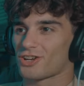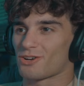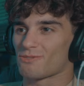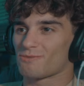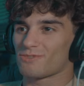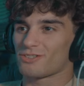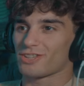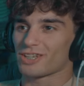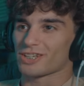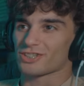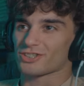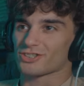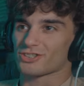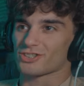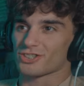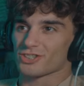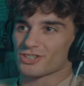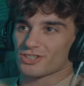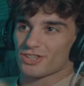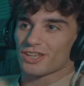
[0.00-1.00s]
like just
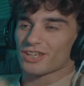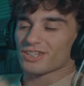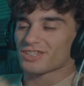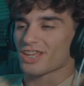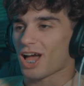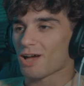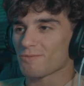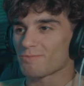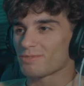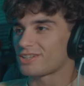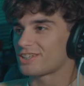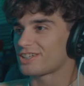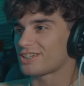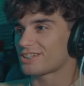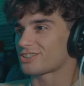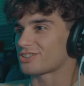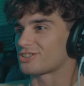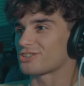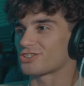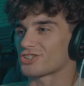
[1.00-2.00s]
things happening to
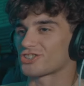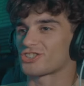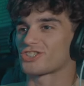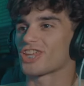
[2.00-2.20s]
just dead